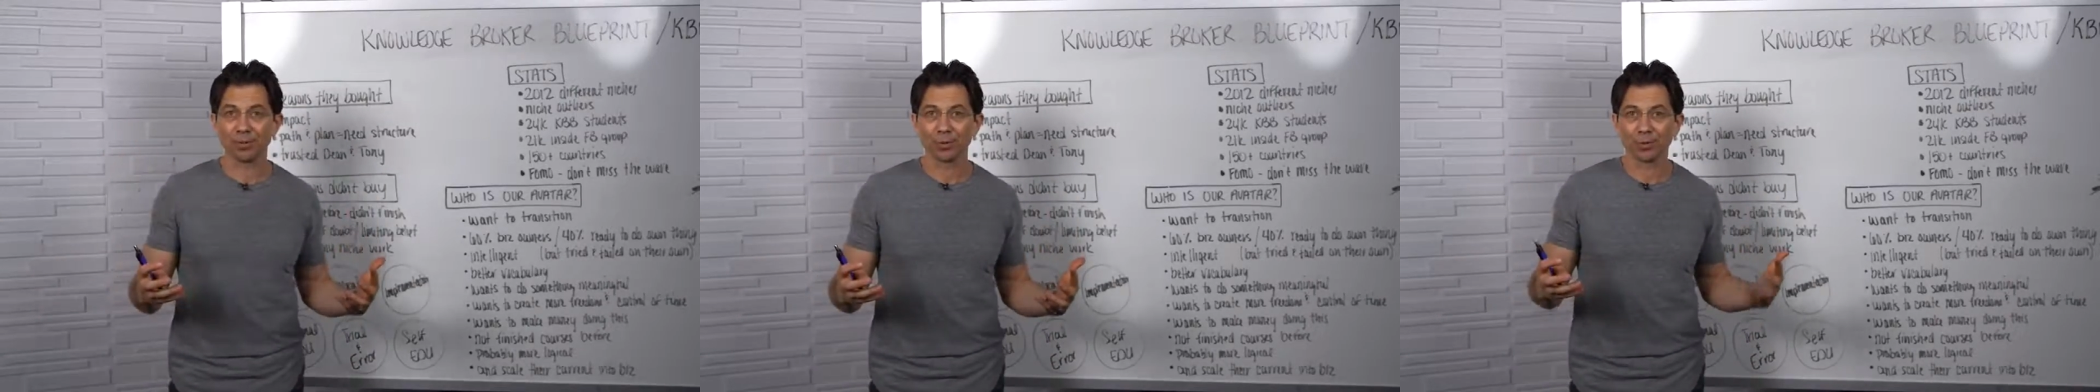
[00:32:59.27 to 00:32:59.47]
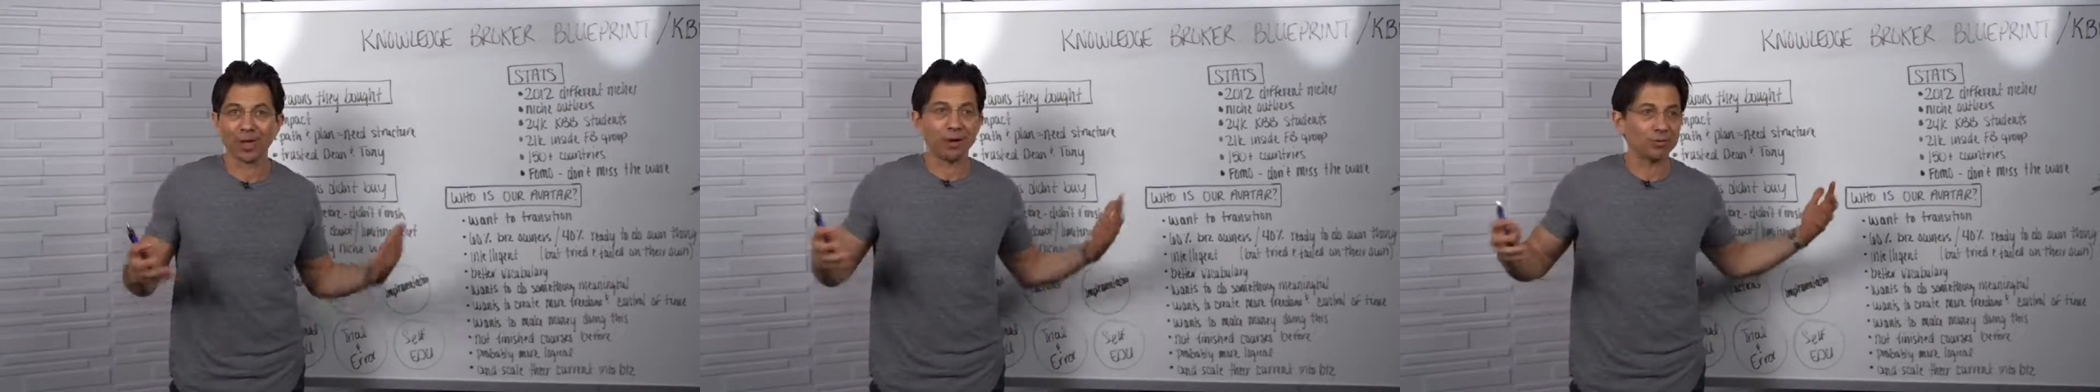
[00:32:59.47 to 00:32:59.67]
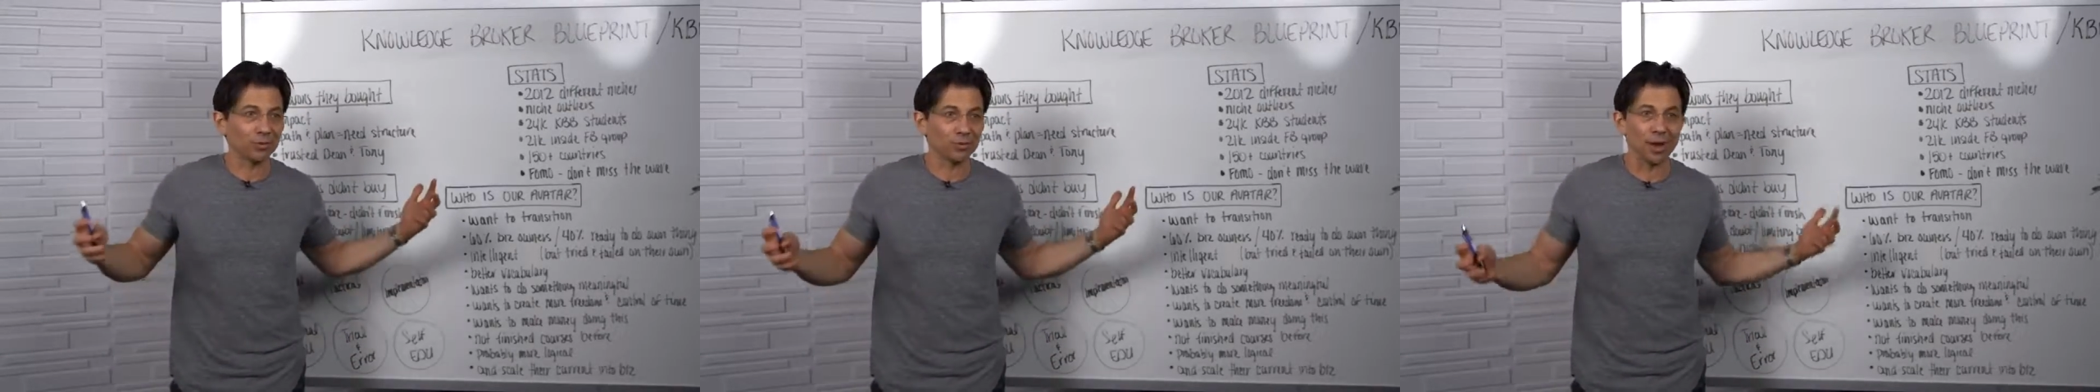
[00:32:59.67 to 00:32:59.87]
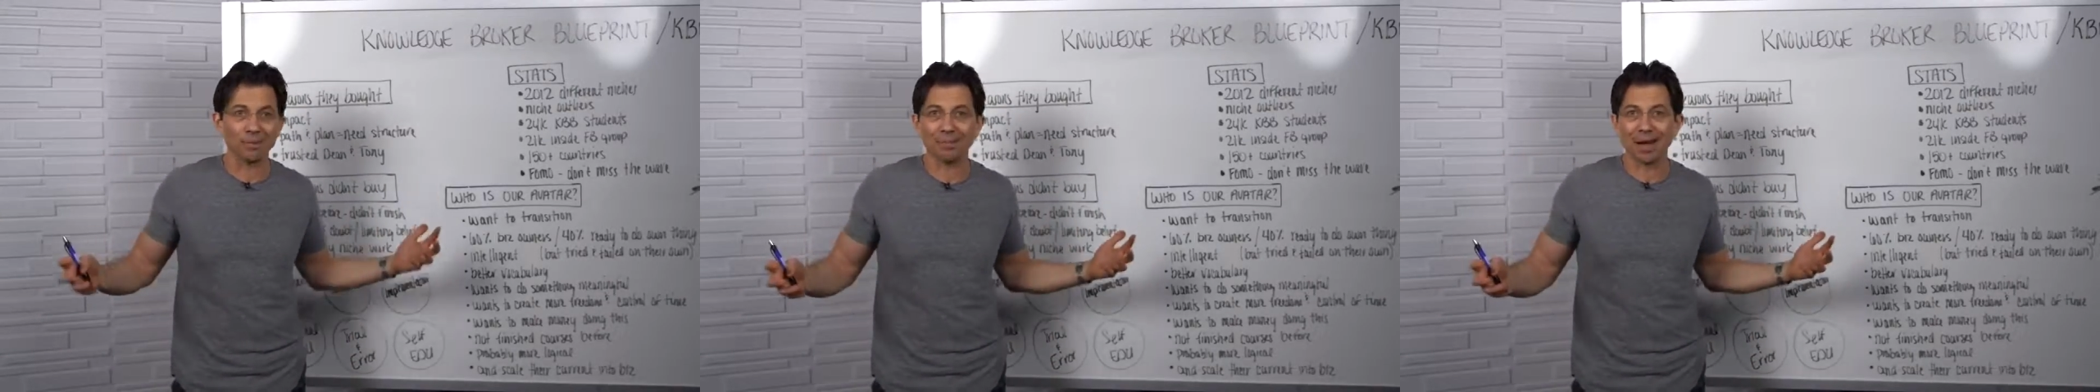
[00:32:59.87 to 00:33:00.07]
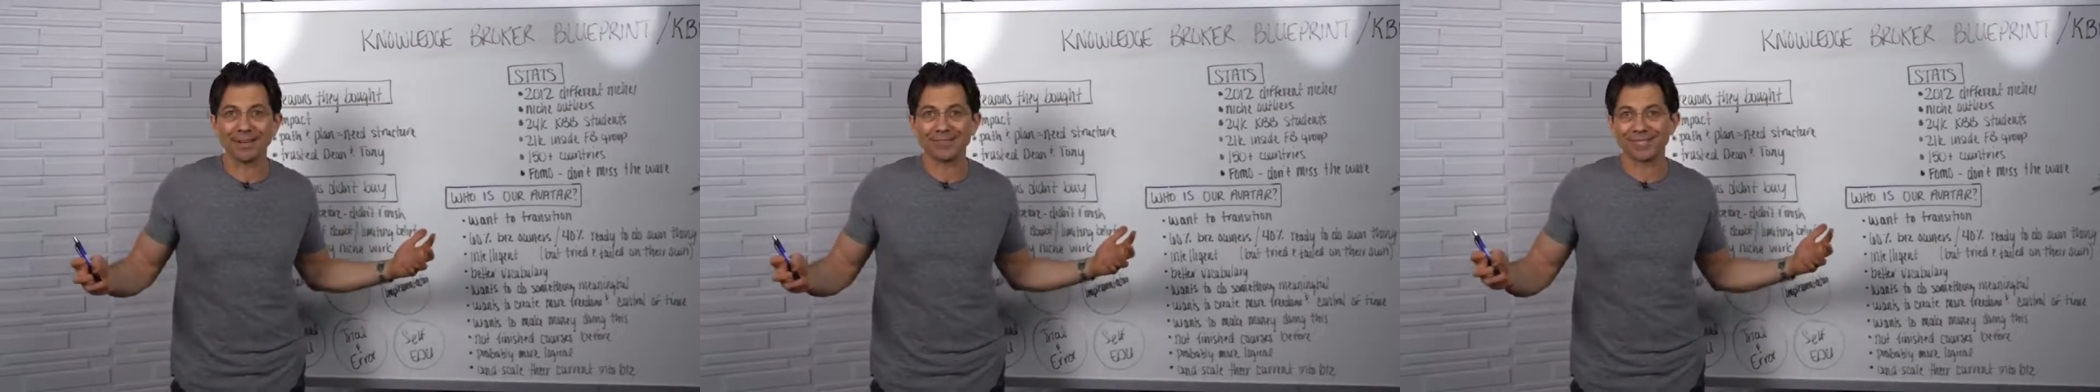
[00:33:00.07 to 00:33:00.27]
Without the right
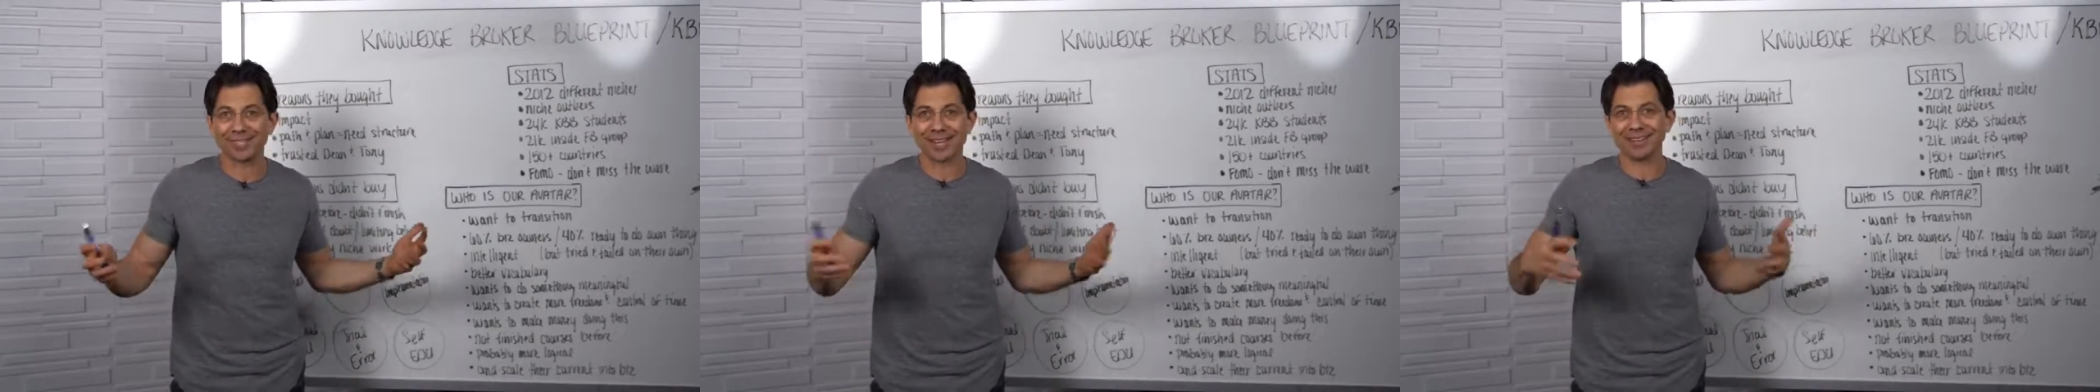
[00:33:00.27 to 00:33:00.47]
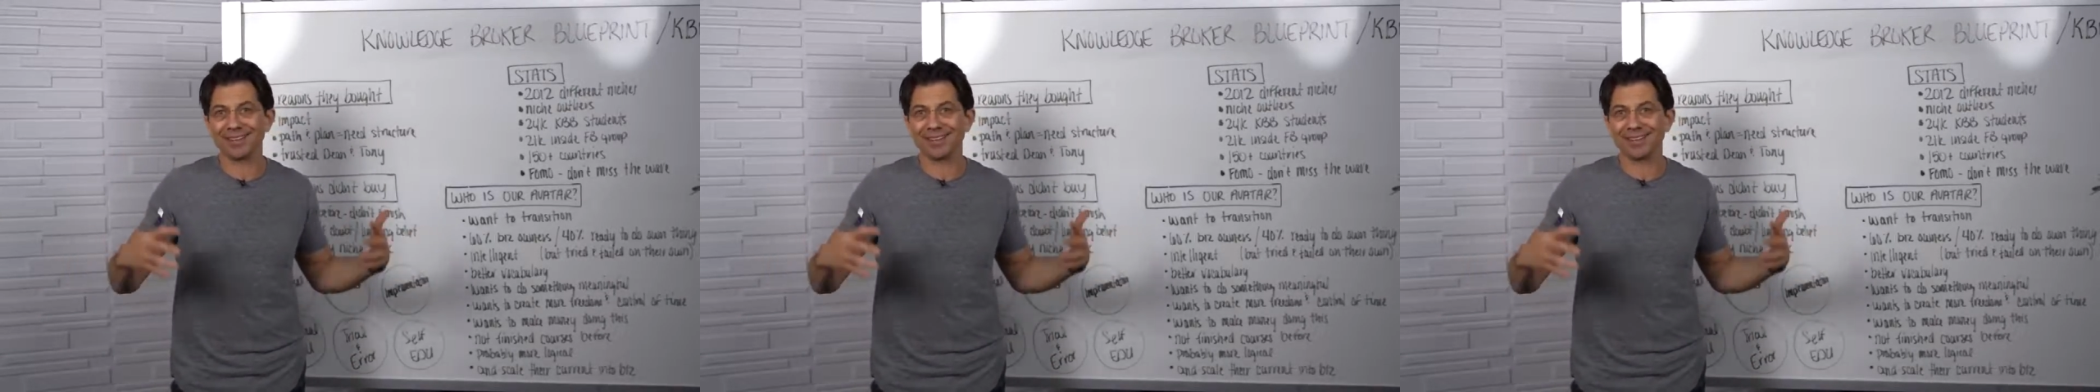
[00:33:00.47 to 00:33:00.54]
mindset,